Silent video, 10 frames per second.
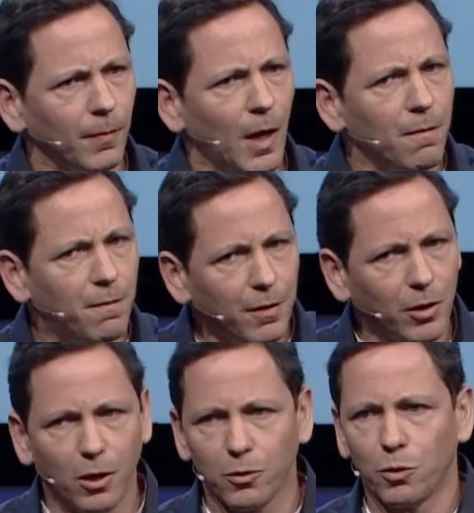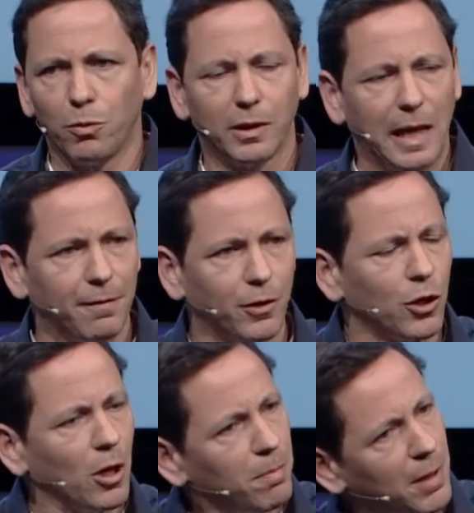Very close to world average,
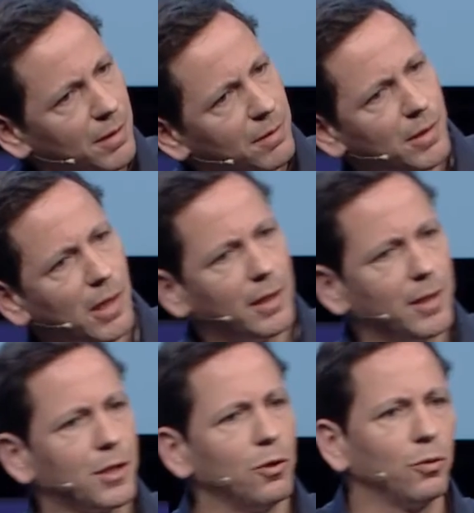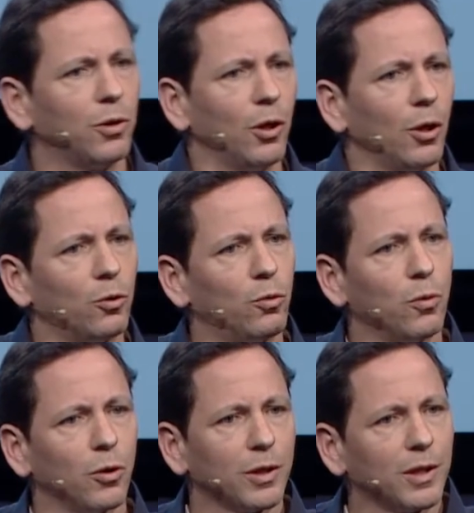but slightly skewed
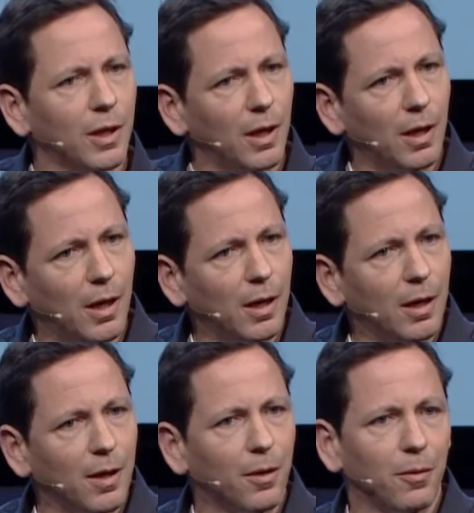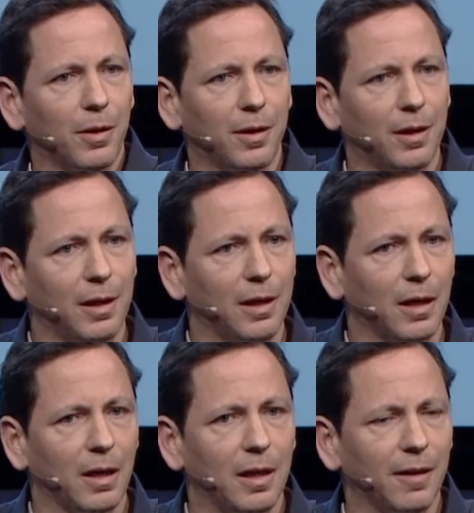towards the
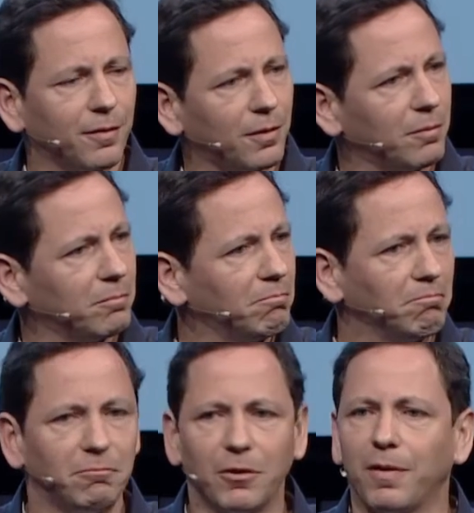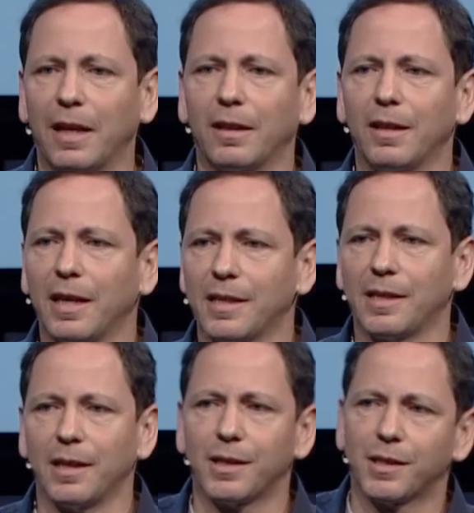left, reflecting that
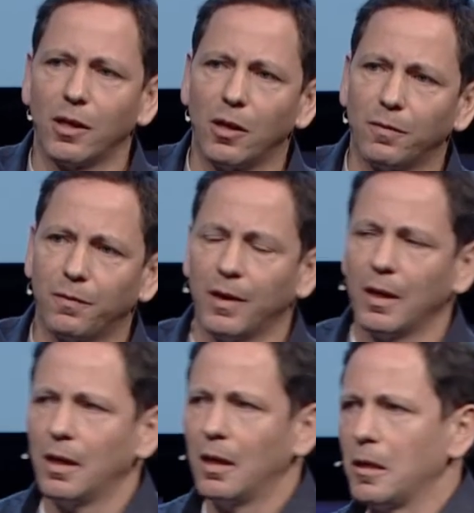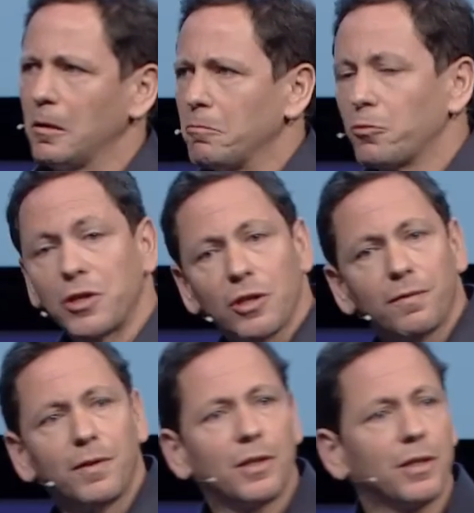sense of
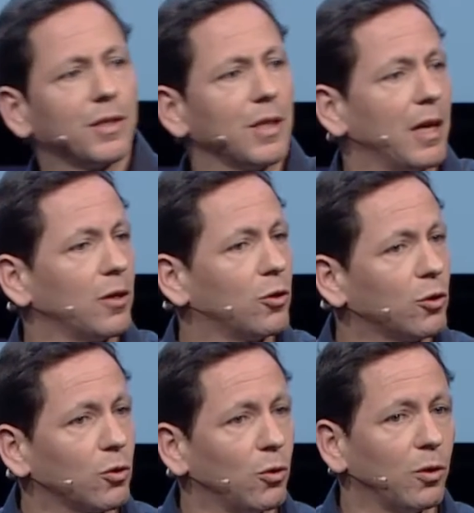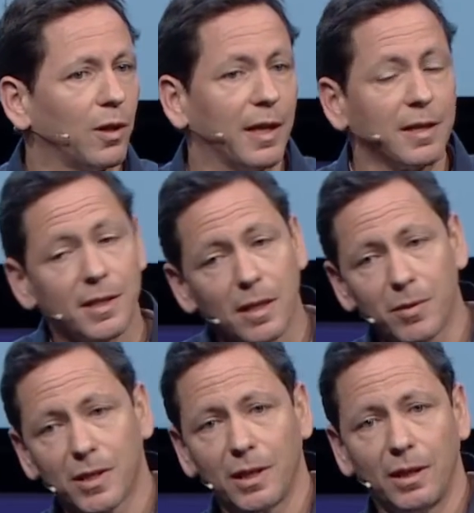reservedness and control that some
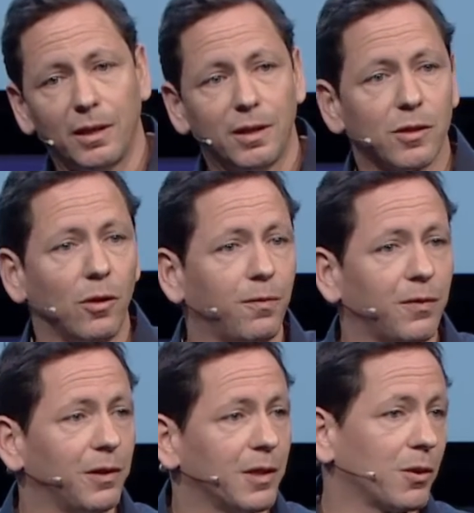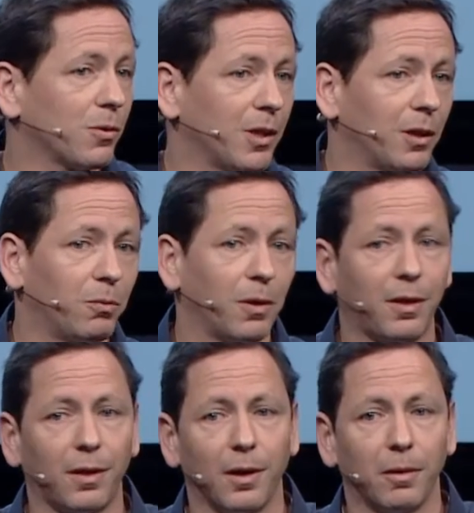say is often associated with,
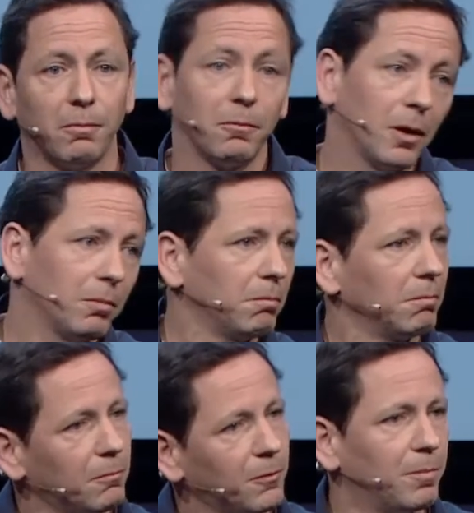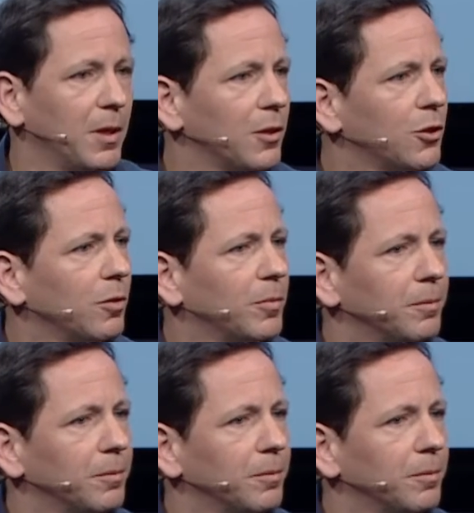with being German.